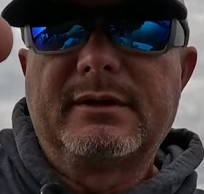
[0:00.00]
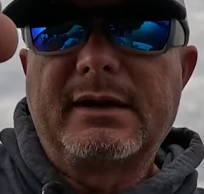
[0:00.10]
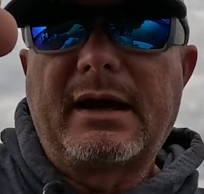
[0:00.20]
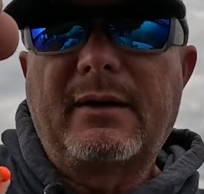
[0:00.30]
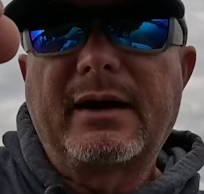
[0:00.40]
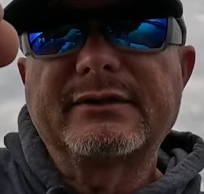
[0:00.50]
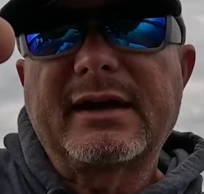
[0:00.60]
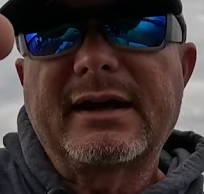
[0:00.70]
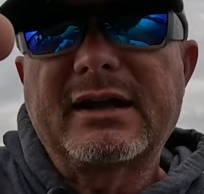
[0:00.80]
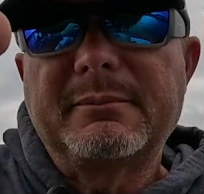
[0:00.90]
Now, as
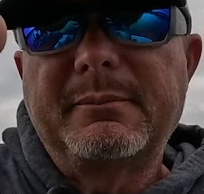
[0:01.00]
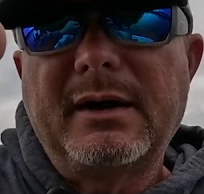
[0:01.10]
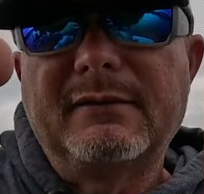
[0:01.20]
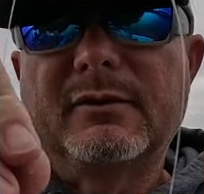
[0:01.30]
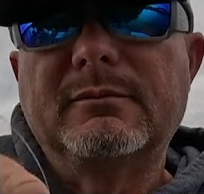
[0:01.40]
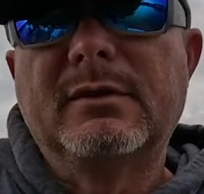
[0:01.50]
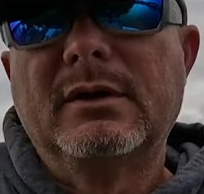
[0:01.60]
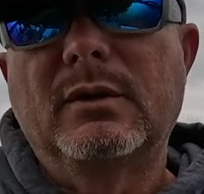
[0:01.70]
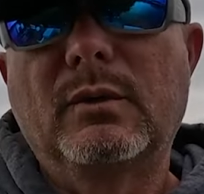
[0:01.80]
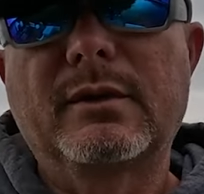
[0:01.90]
I get above them,
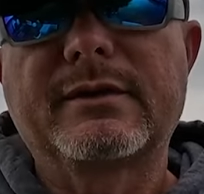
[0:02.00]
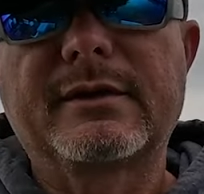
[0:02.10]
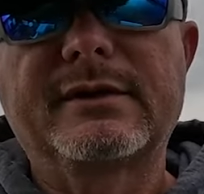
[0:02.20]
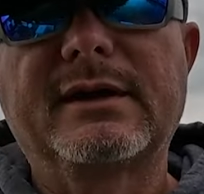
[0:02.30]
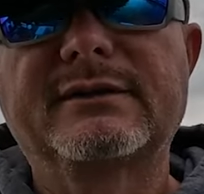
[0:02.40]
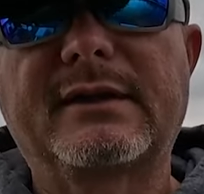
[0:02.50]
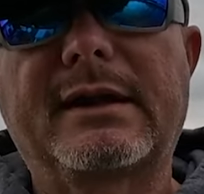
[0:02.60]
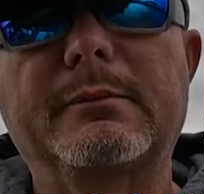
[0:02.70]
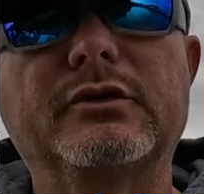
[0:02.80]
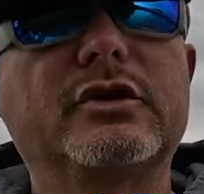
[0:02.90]
one of the things that
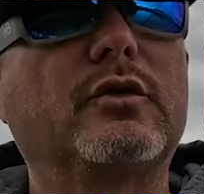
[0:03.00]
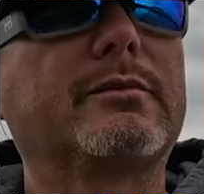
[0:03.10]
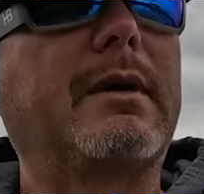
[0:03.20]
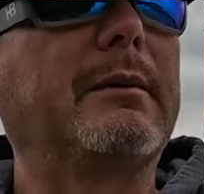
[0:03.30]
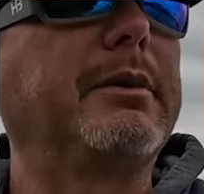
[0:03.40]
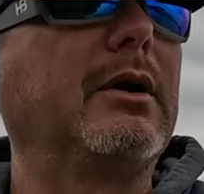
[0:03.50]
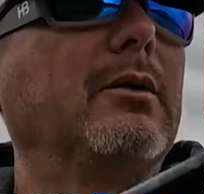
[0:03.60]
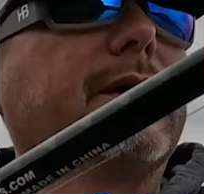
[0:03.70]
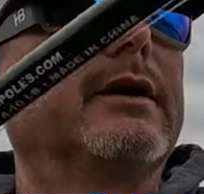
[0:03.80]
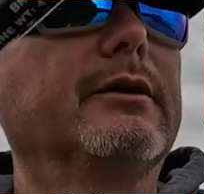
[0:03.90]
I'm gonna do with my
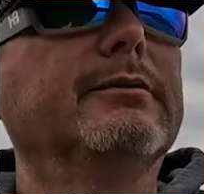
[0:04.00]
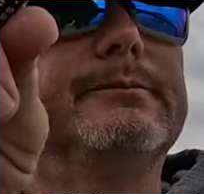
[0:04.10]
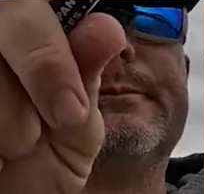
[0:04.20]
pole here